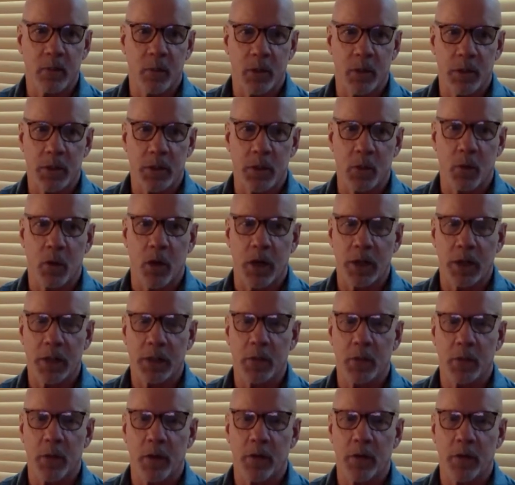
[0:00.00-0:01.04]
when she walks
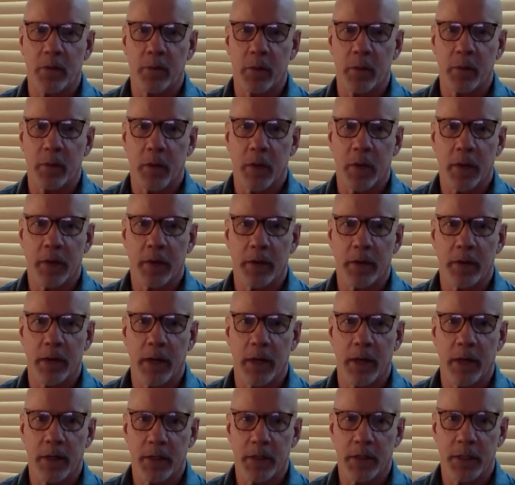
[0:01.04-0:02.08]
away from her mother
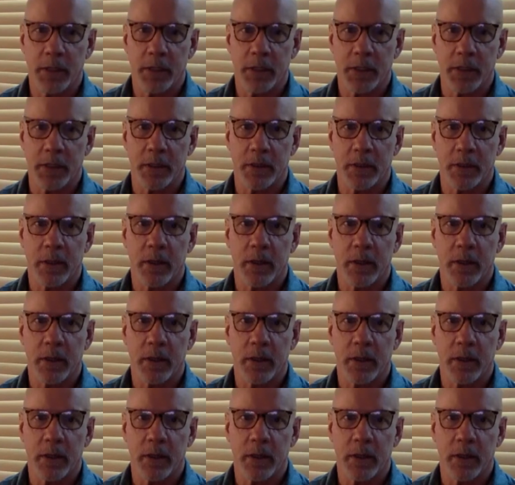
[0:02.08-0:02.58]
and her sister.